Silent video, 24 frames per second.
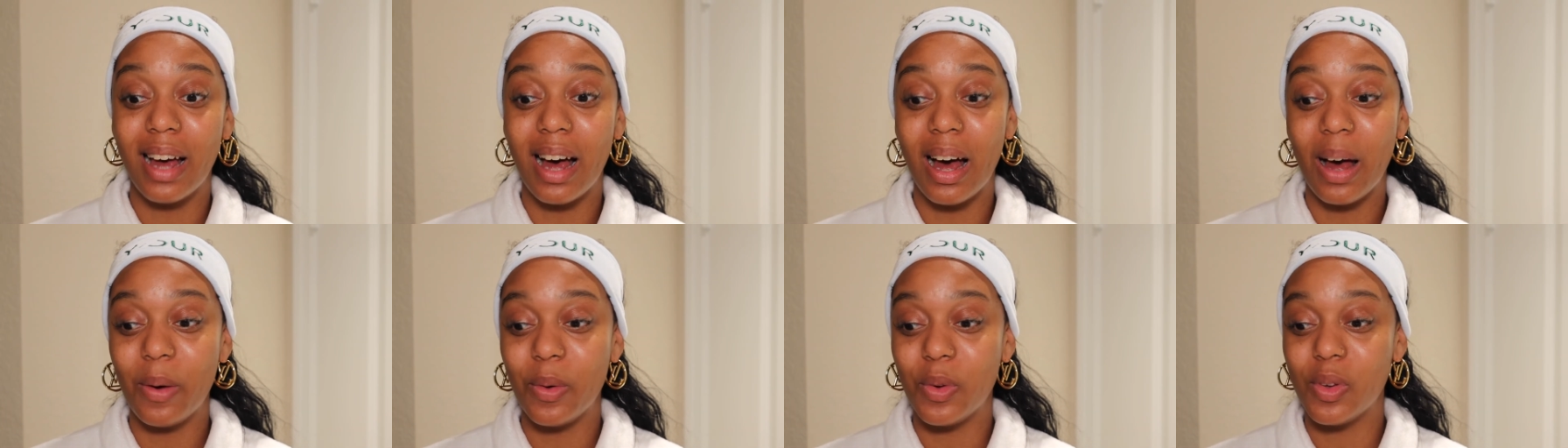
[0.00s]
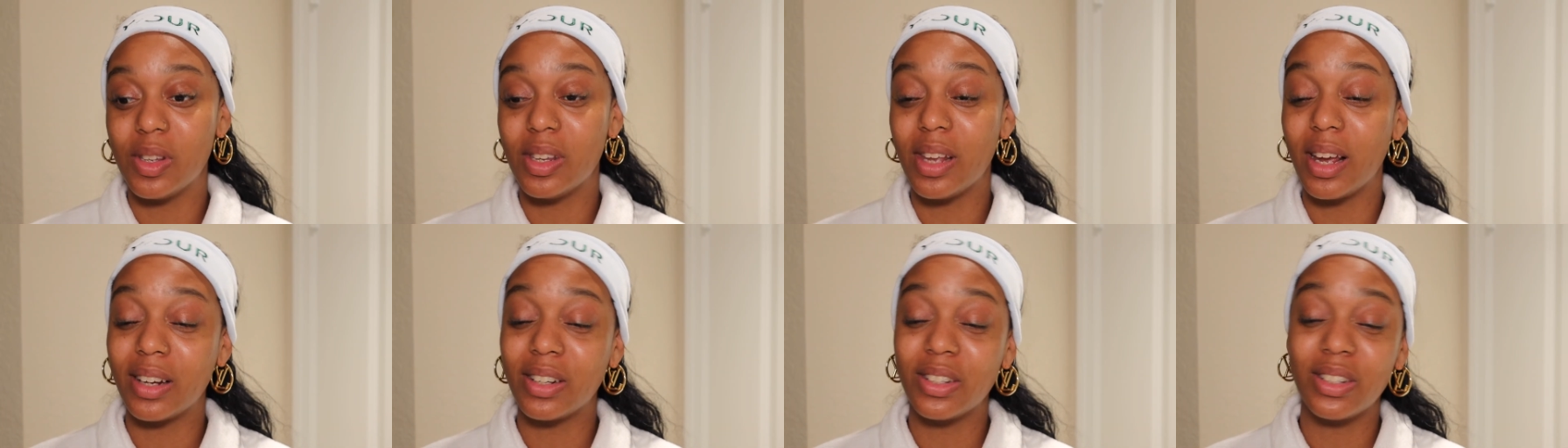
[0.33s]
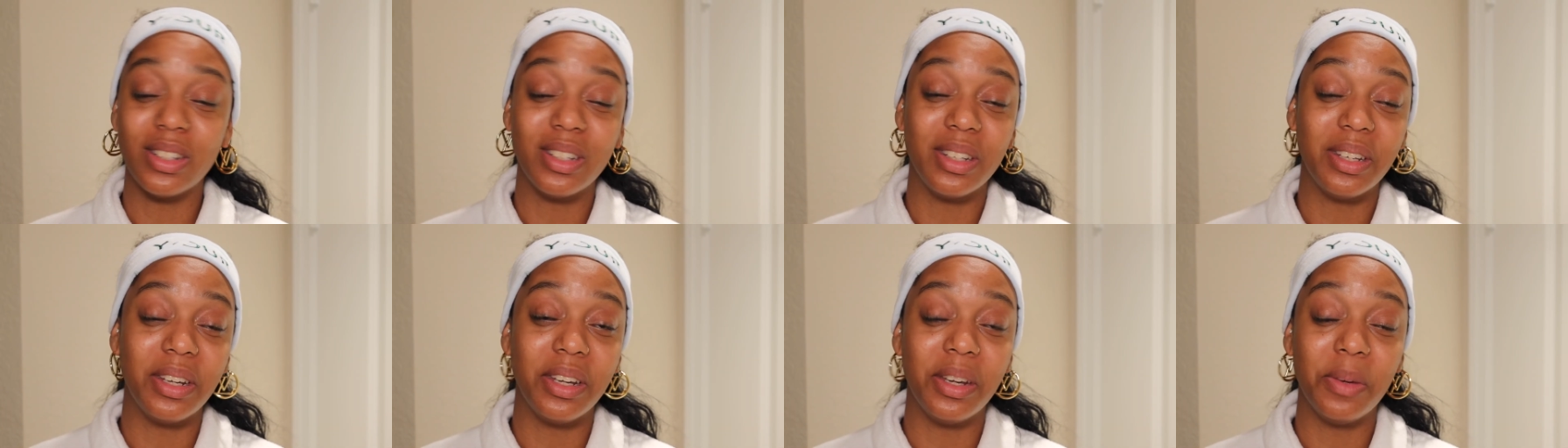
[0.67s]
I was
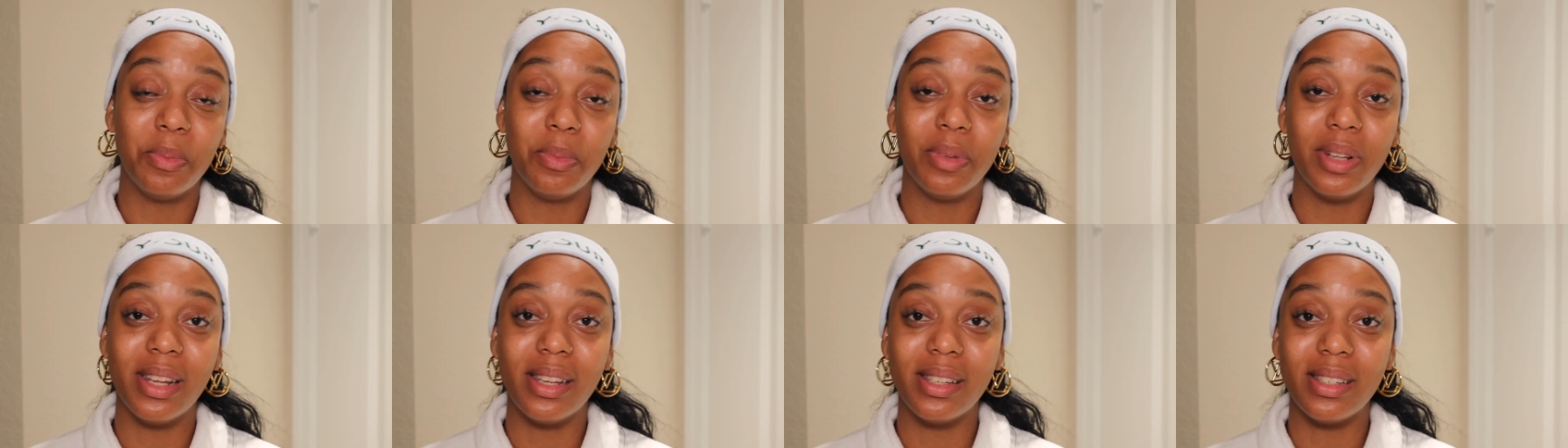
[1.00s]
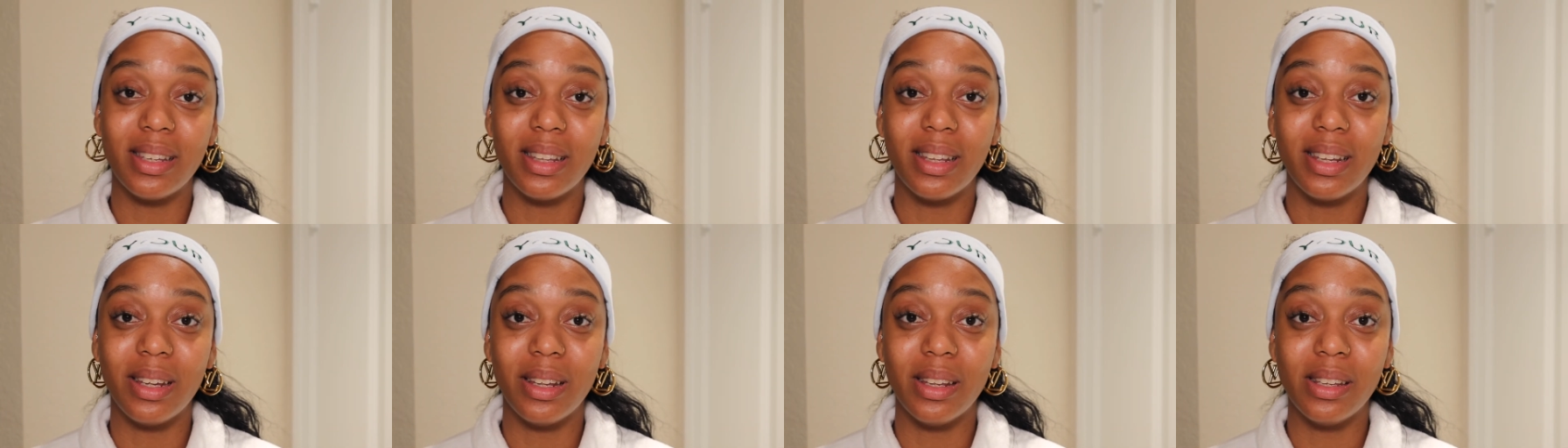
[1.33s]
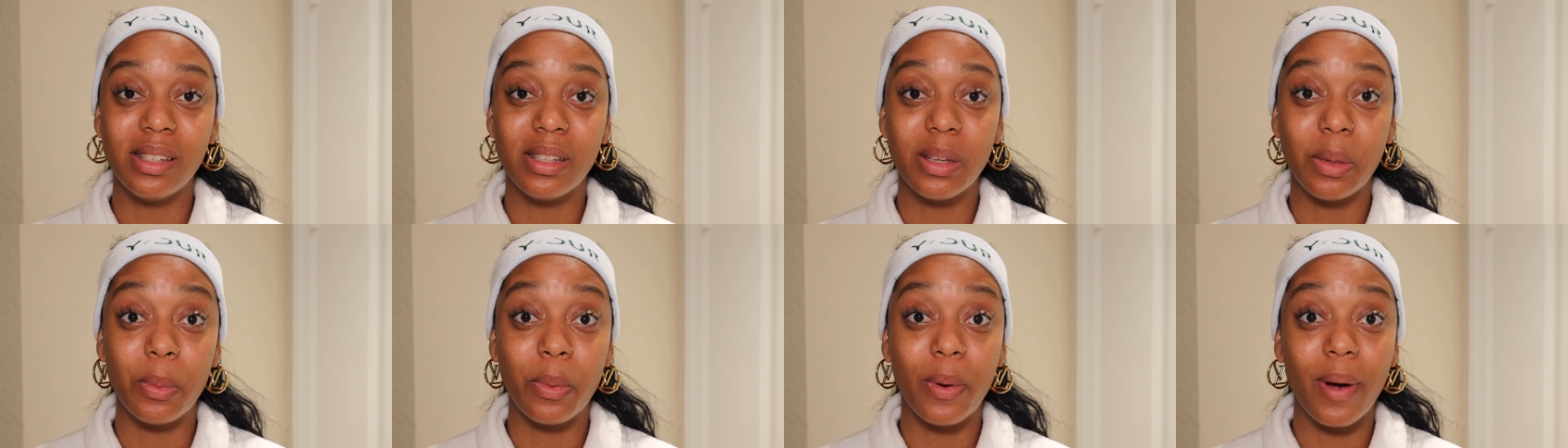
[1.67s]
actually pleasantly
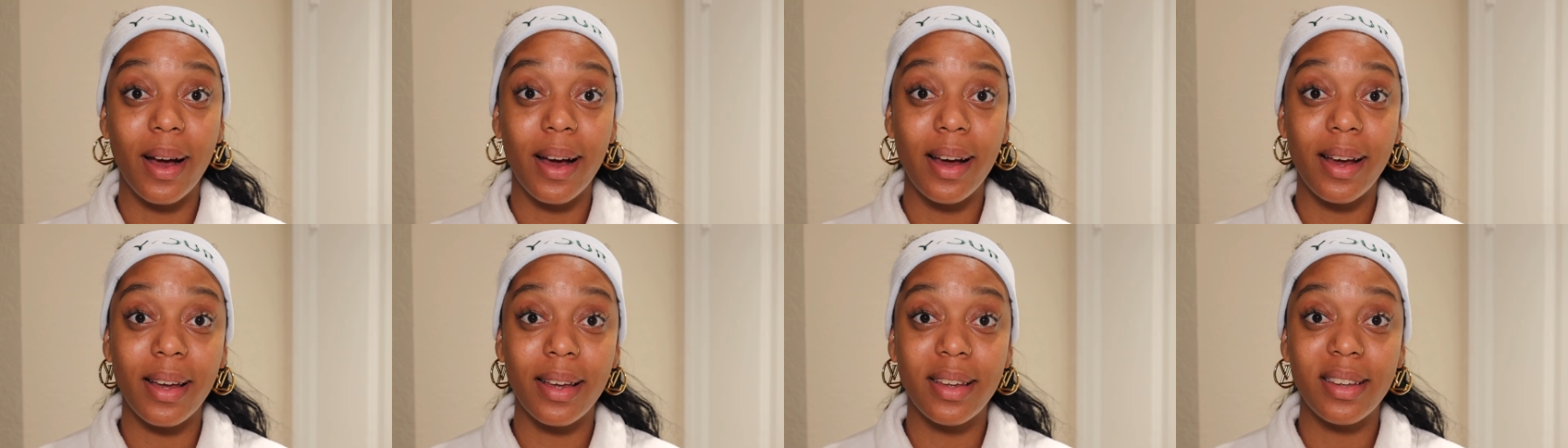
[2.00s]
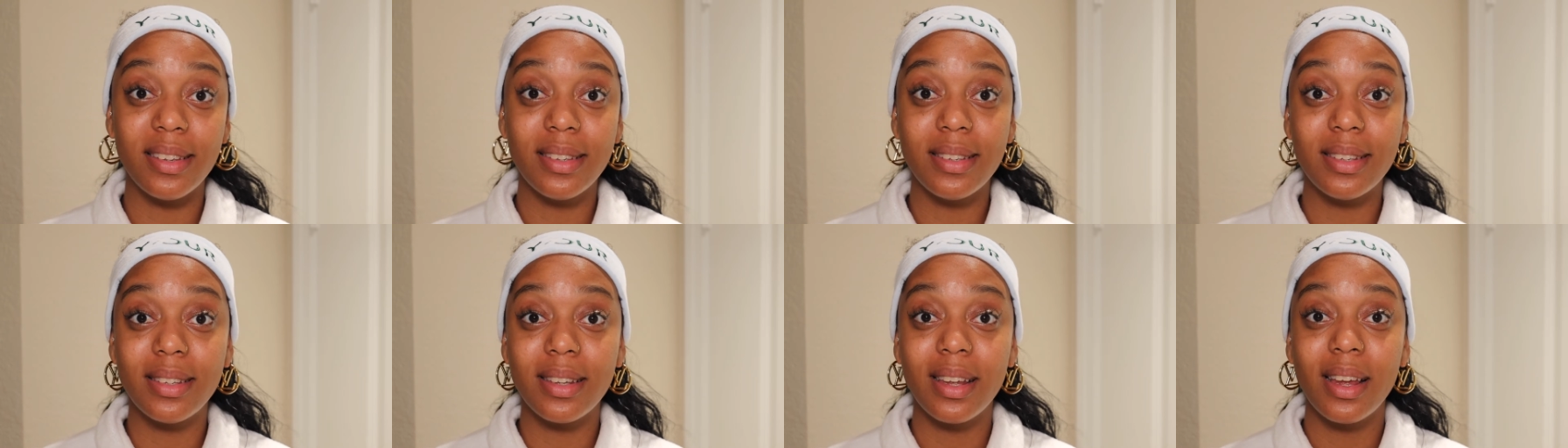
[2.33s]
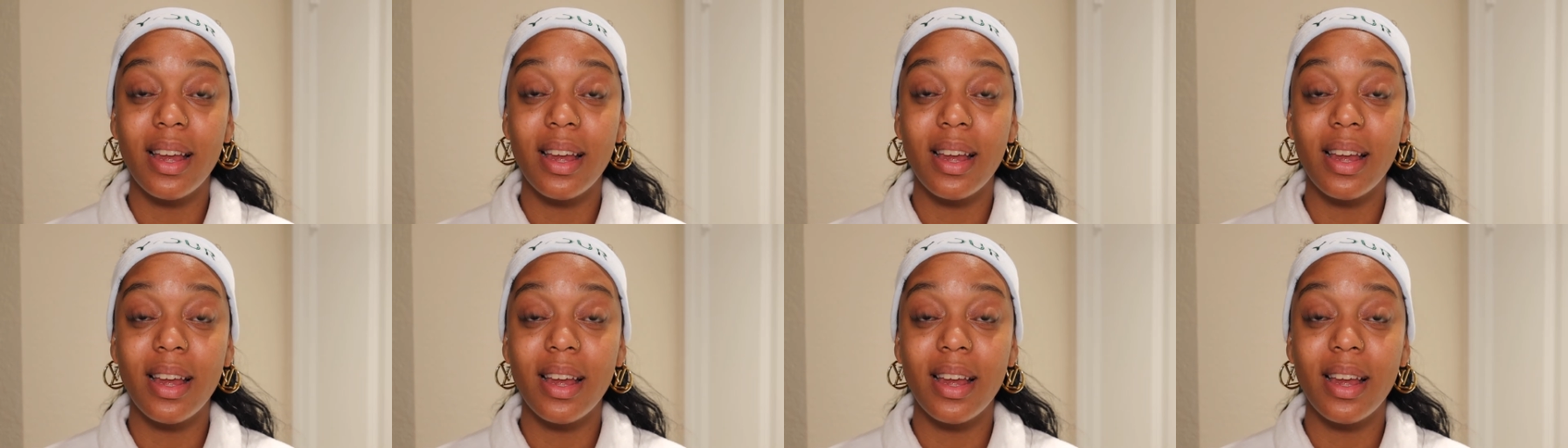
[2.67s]
surprised.